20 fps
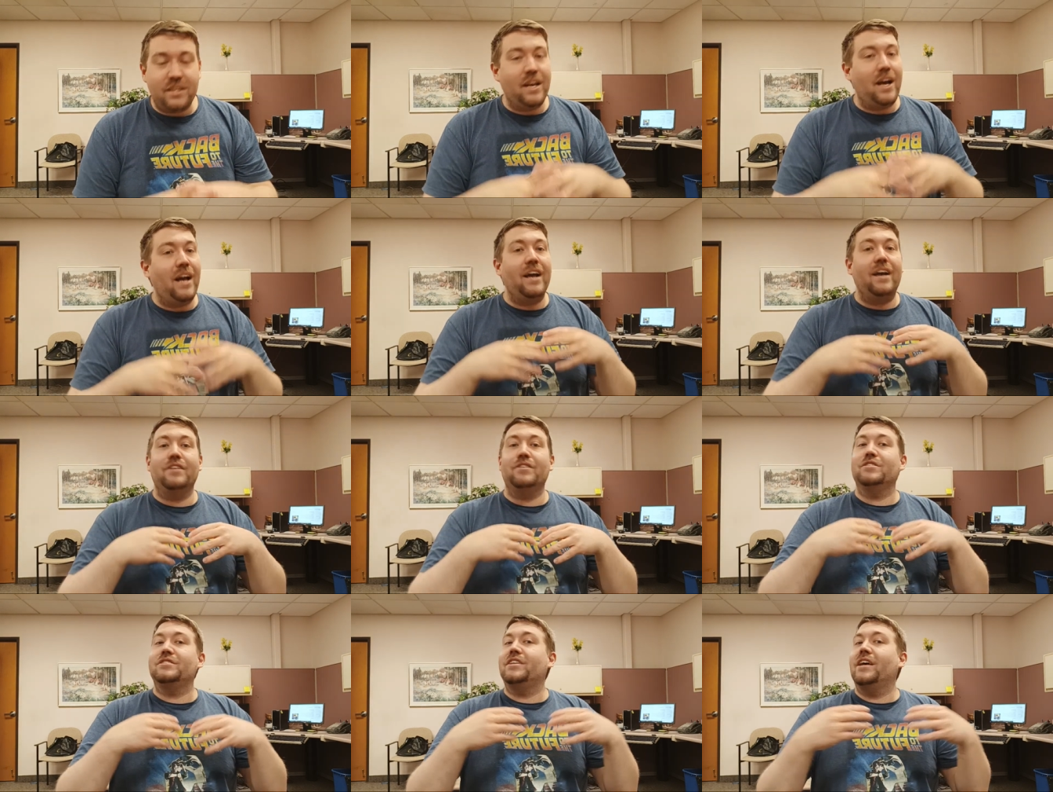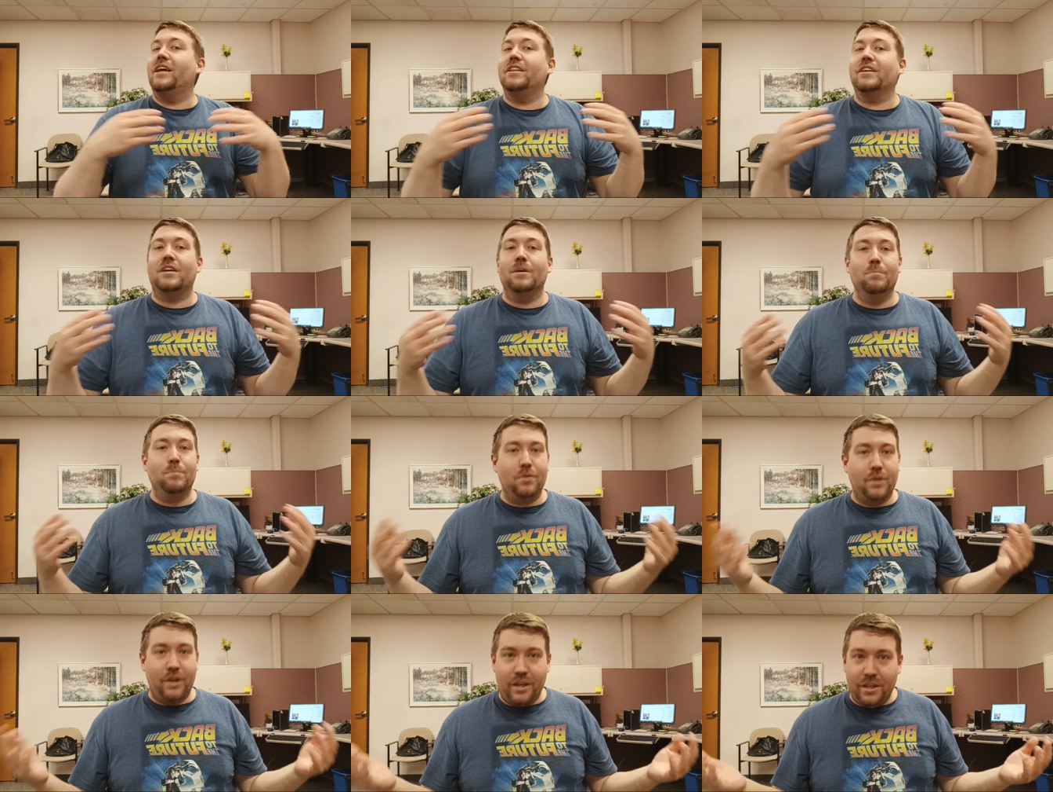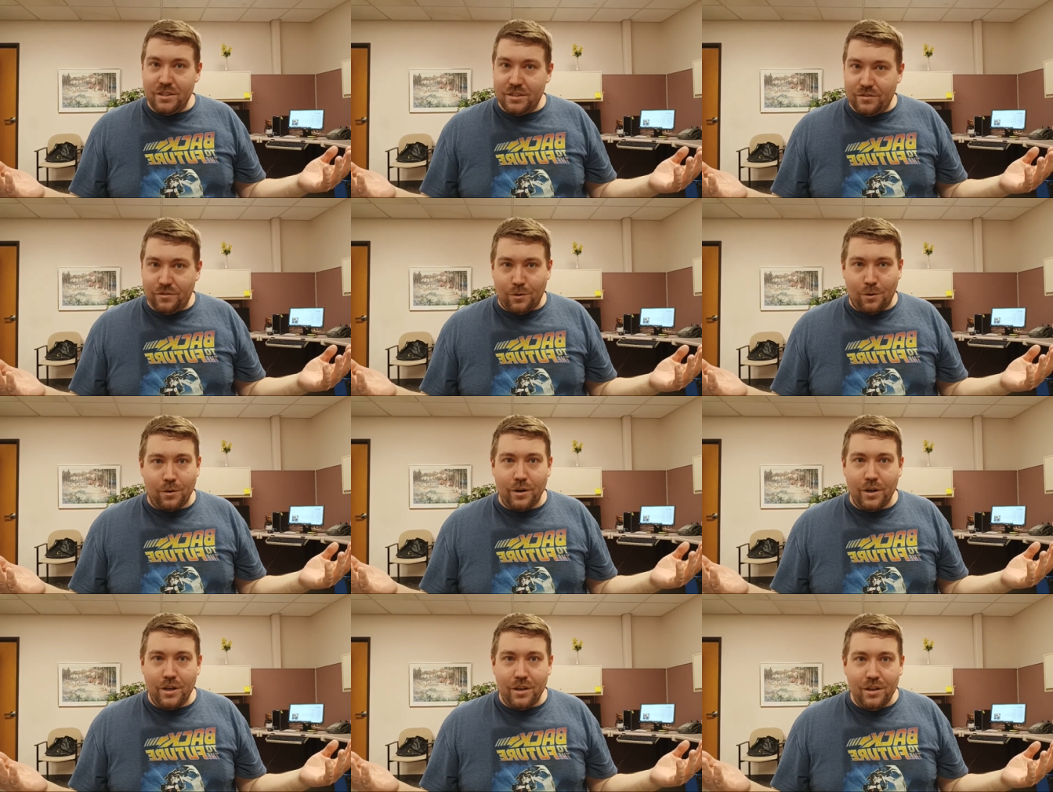I understand the complaints
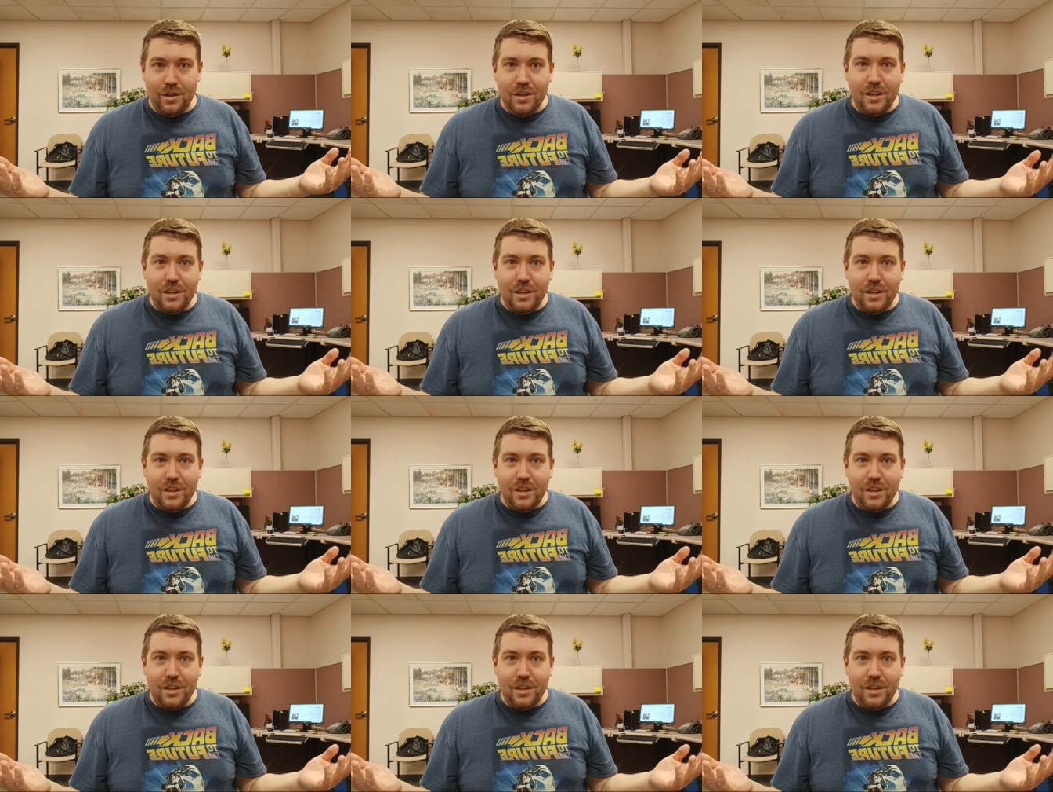for it